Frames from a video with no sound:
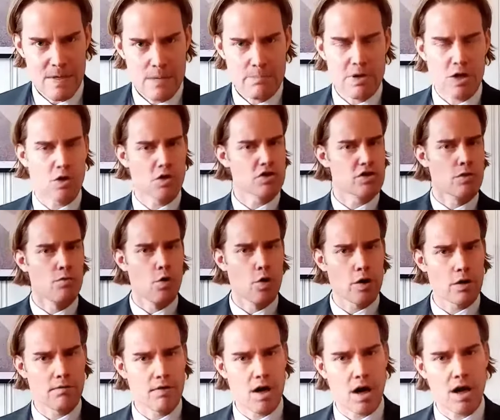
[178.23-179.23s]
Because the
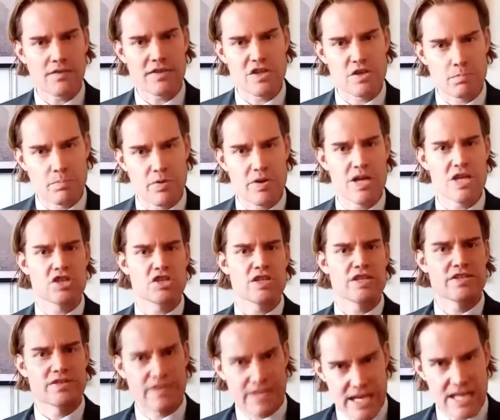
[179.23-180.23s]
word of God is preached,
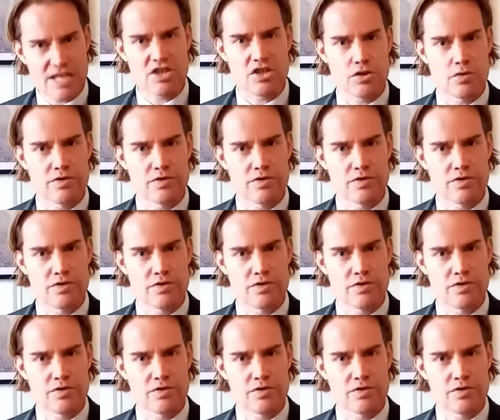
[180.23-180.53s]
is teached,